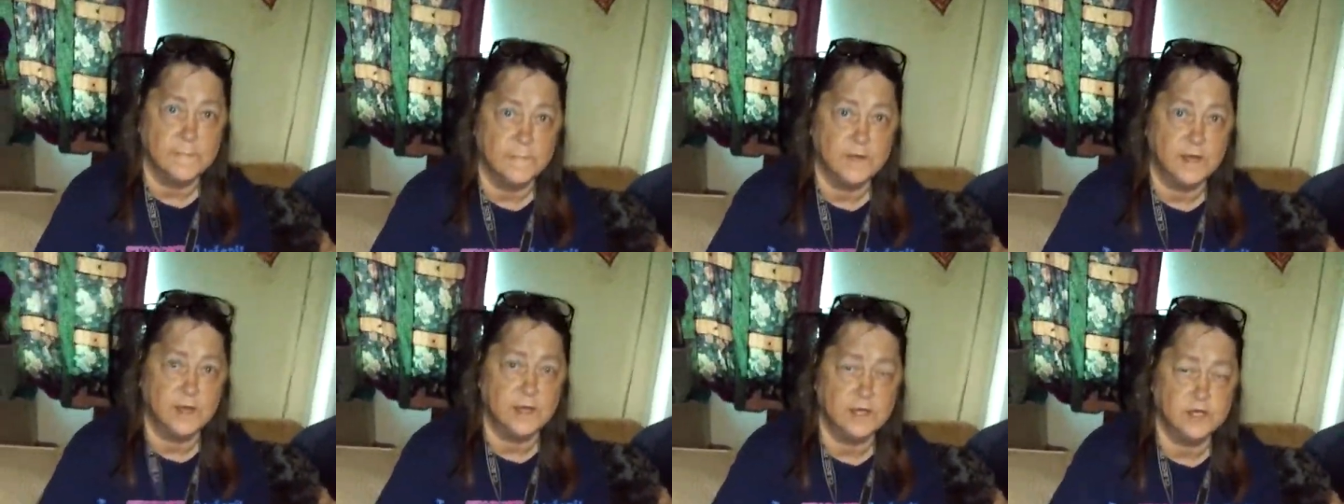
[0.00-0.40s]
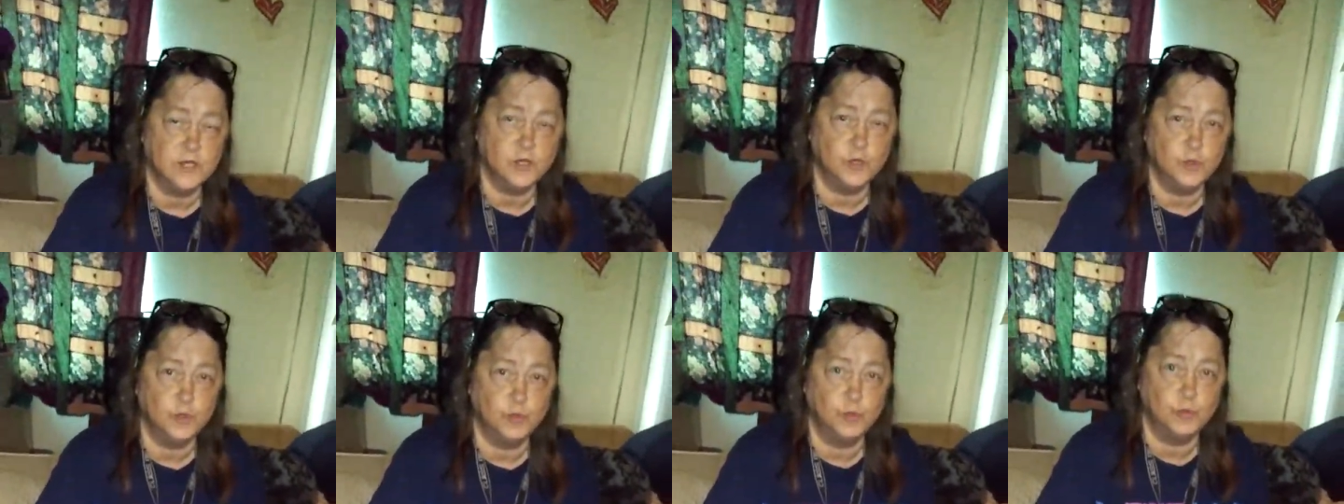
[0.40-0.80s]
Thank
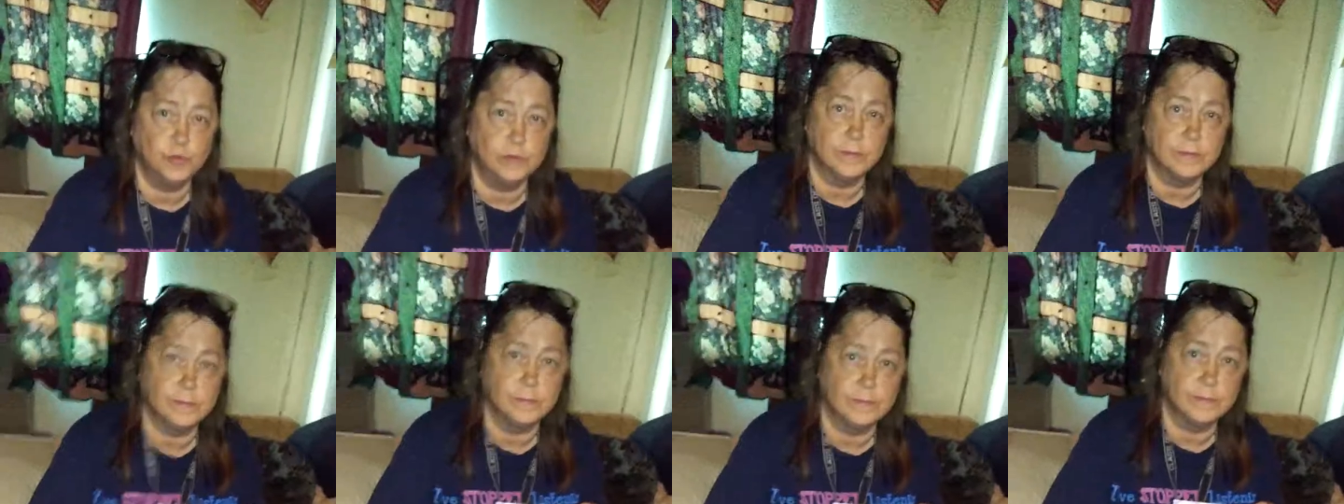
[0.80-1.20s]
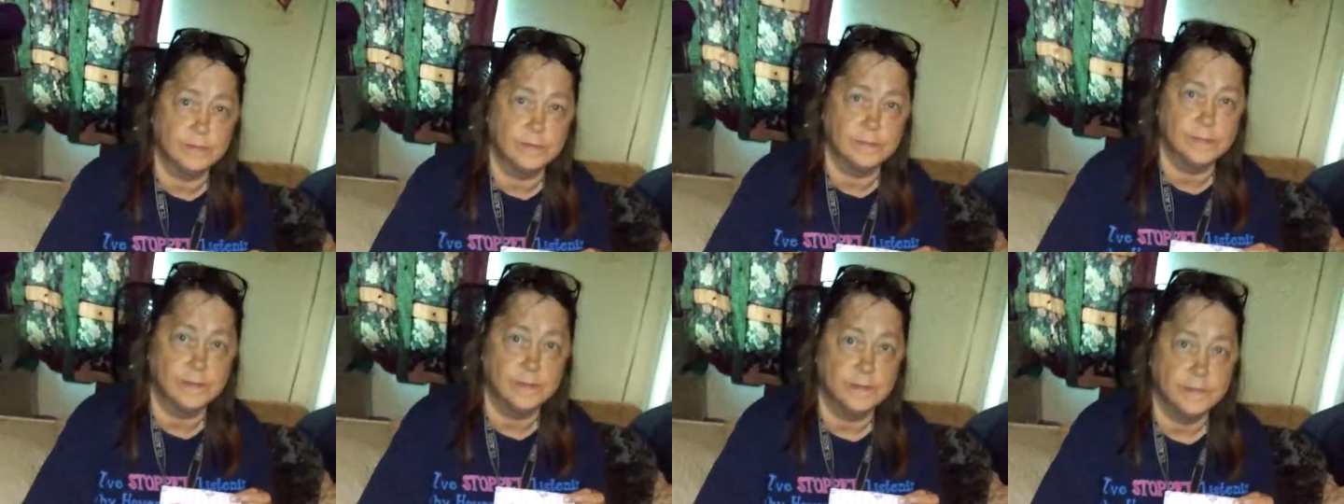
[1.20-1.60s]
you.
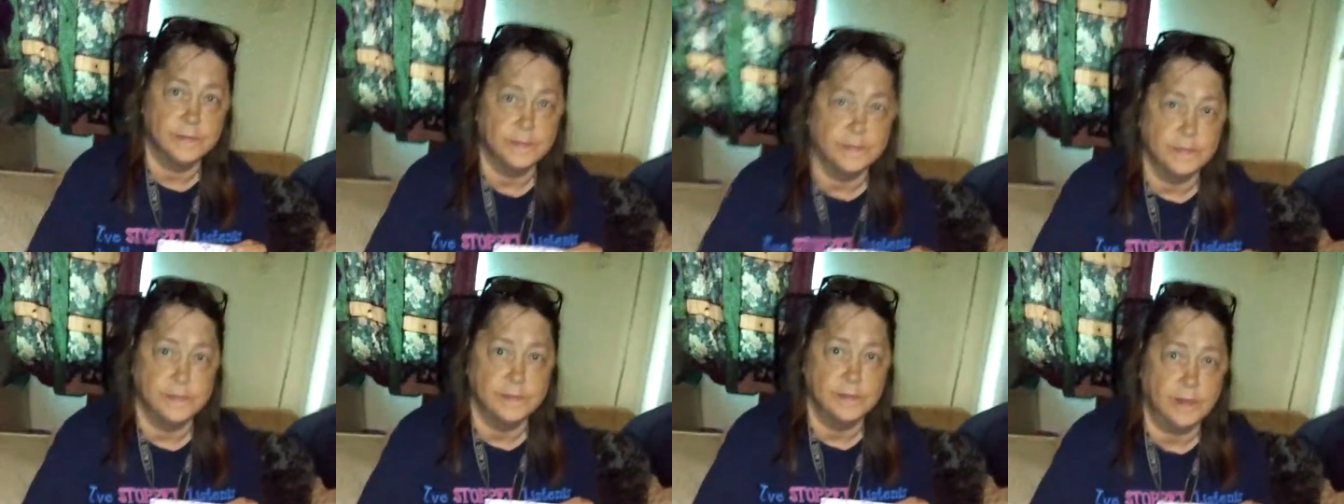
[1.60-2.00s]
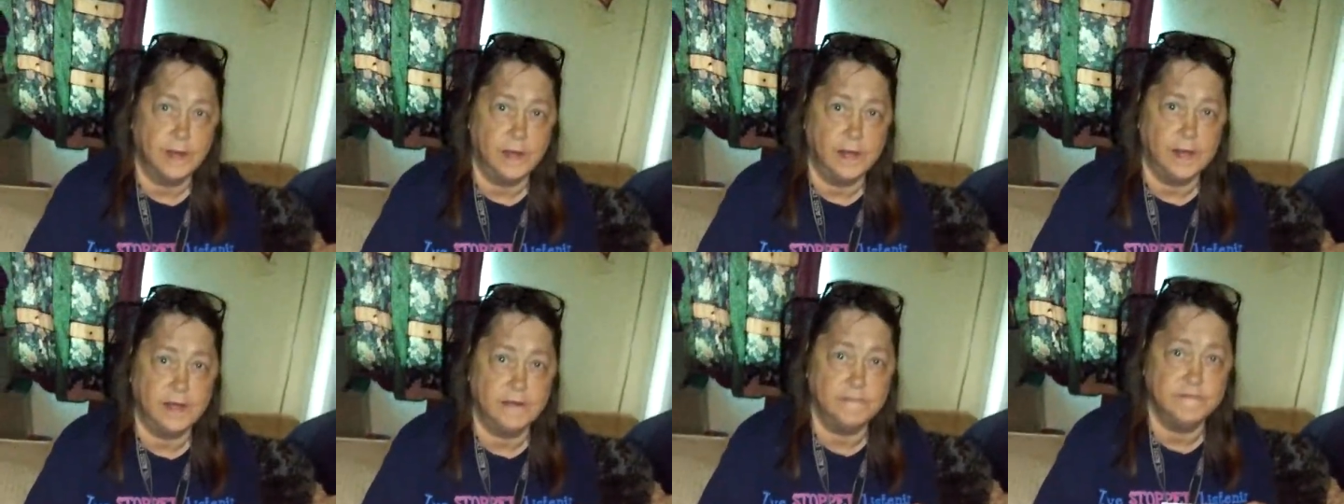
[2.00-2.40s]
Welcome.
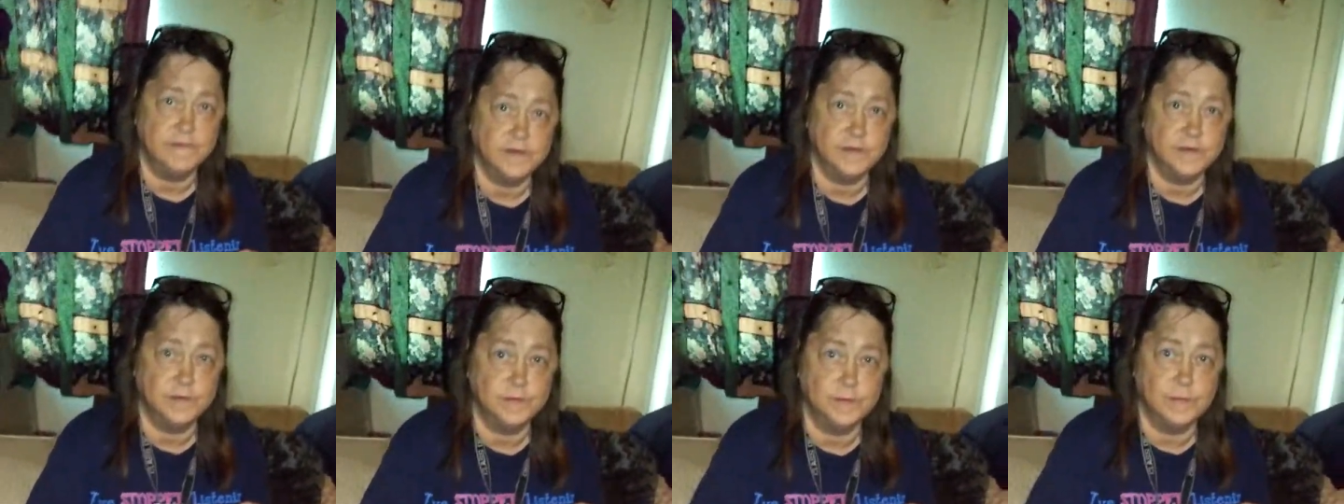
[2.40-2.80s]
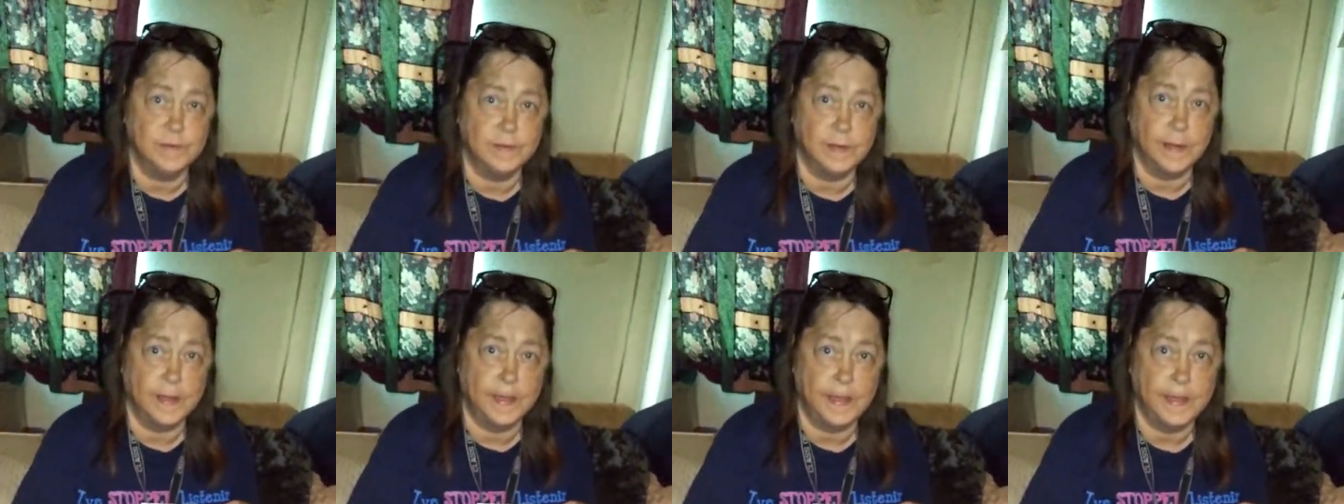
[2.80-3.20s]
I love you.
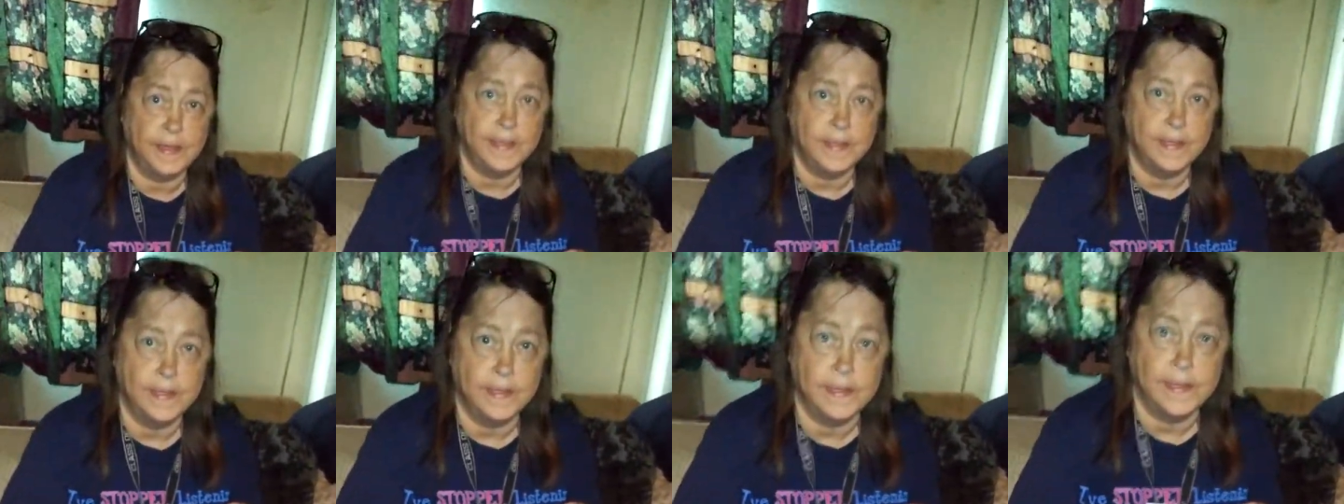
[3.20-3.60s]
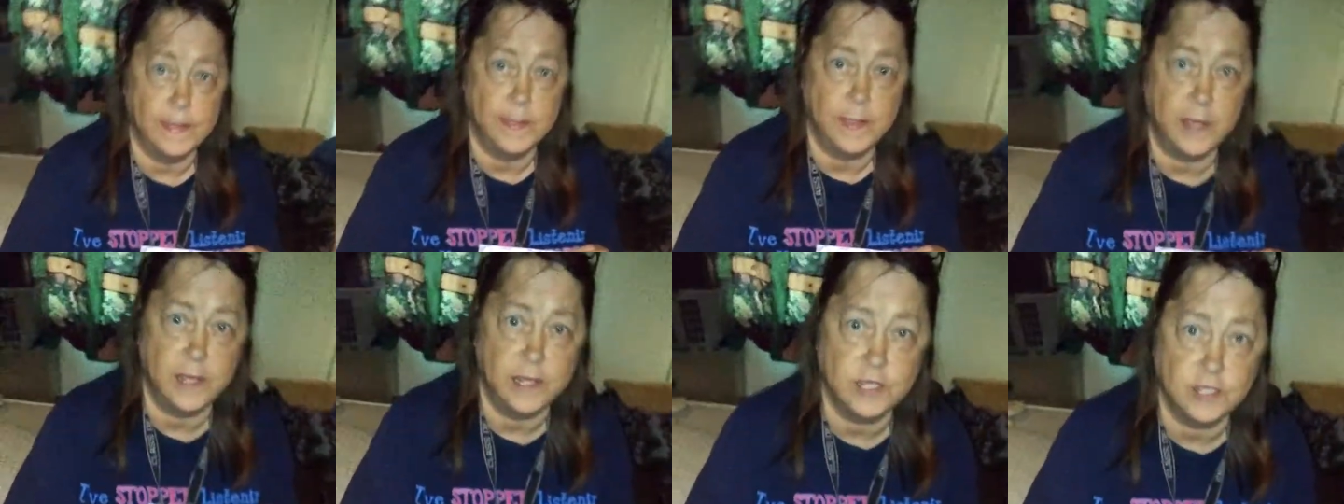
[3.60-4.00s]
Me too.
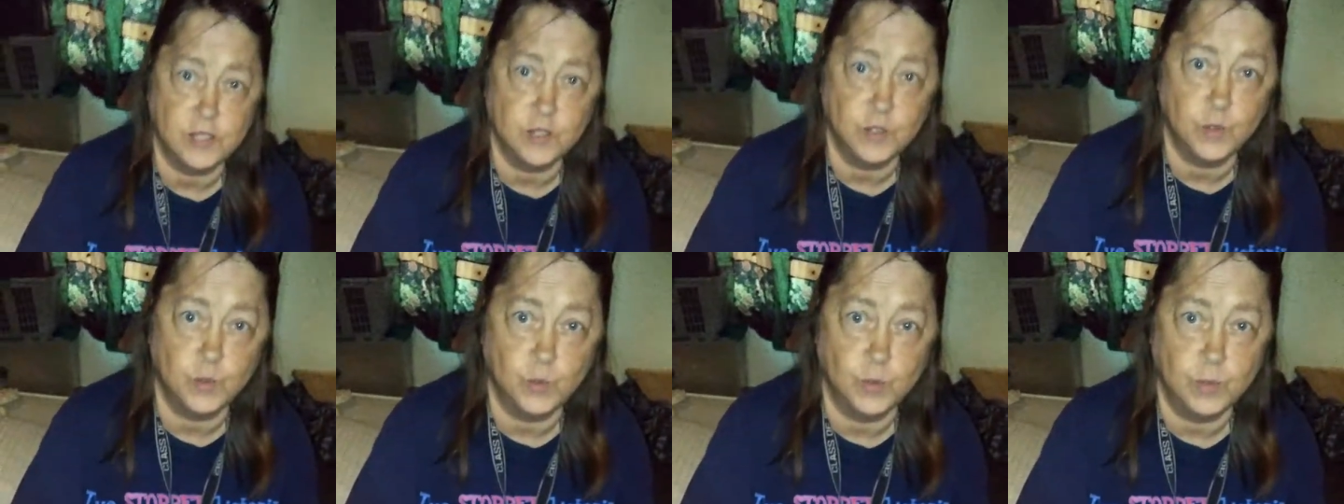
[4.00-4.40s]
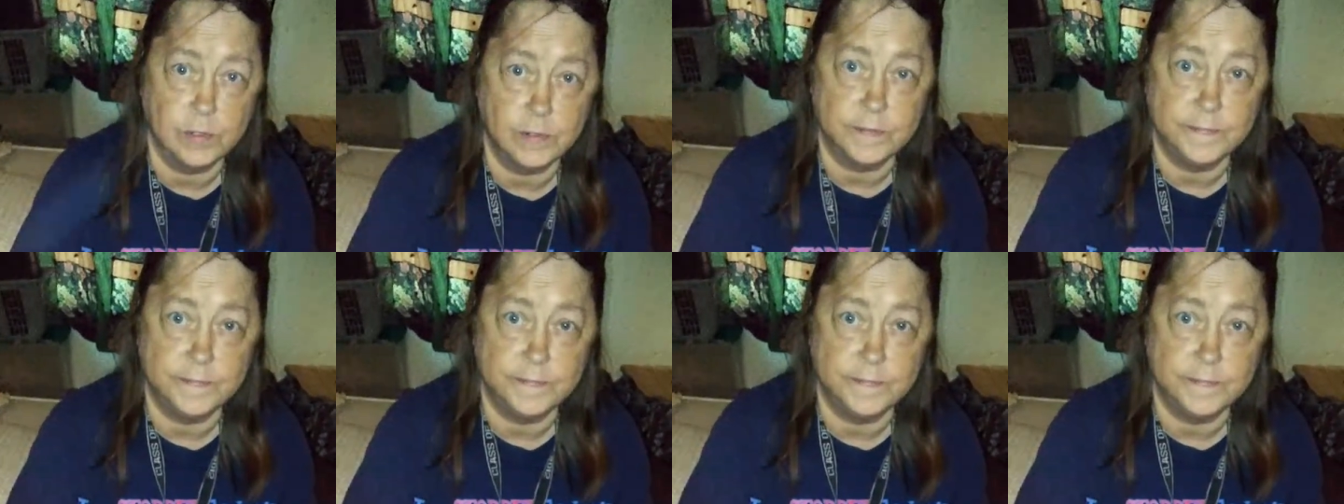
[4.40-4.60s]
Thank you.